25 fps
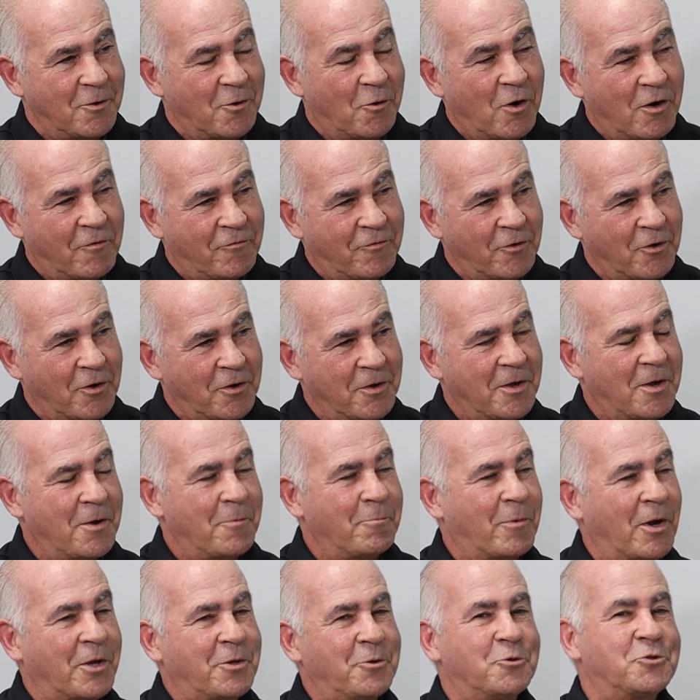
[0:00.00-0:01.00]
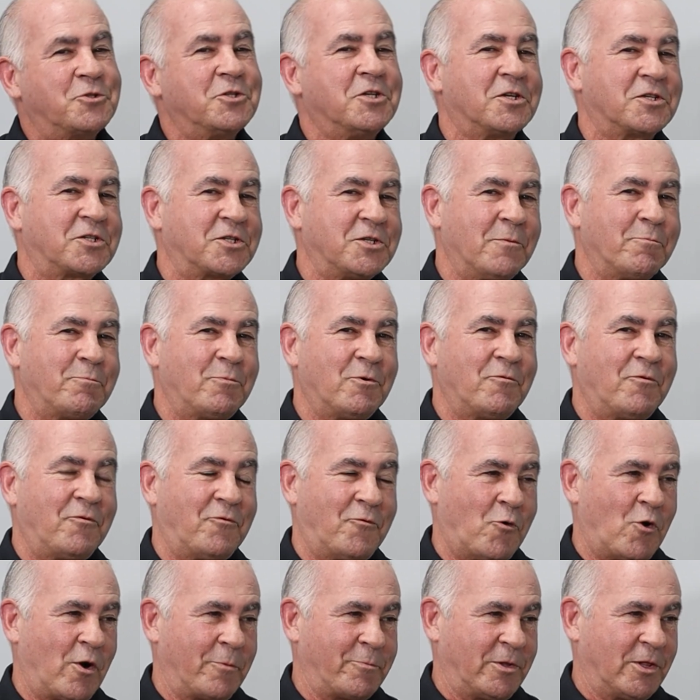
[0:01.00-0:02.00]
offer by using a simple
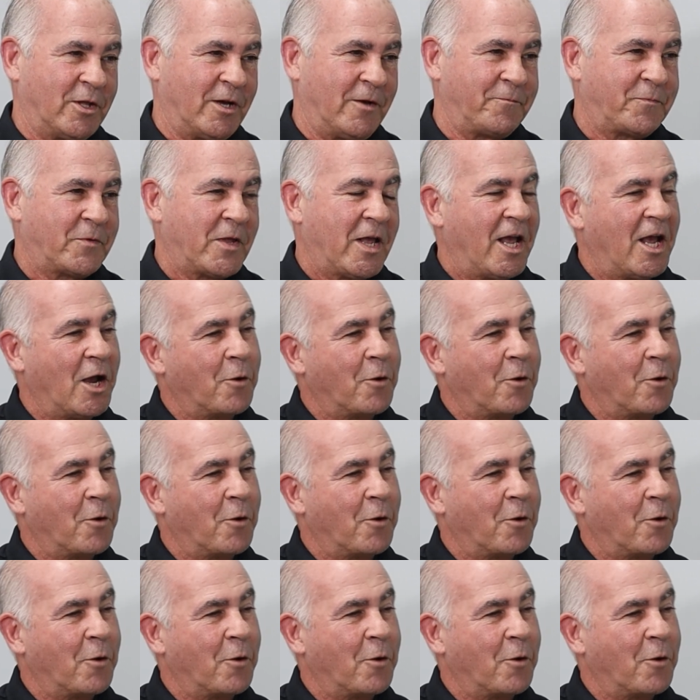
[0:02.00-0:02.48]
formula,